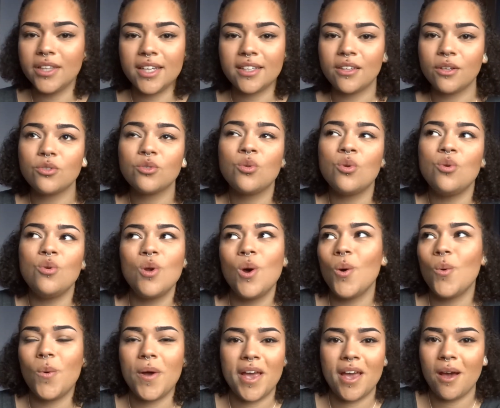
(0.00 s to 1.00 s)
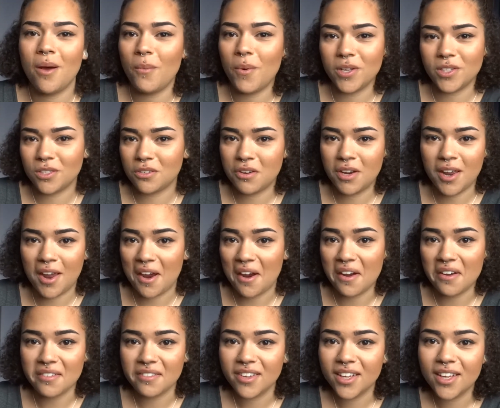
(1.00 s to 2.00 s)
Like, there's no way I want straight
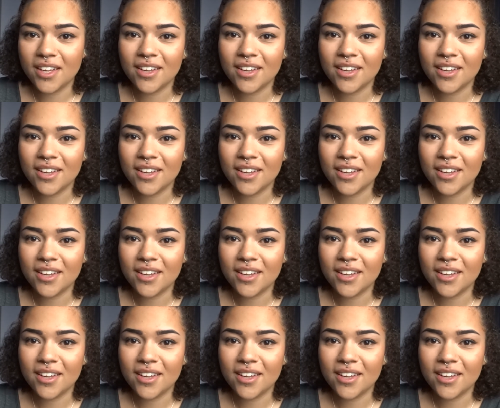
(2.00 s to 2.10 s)
hair.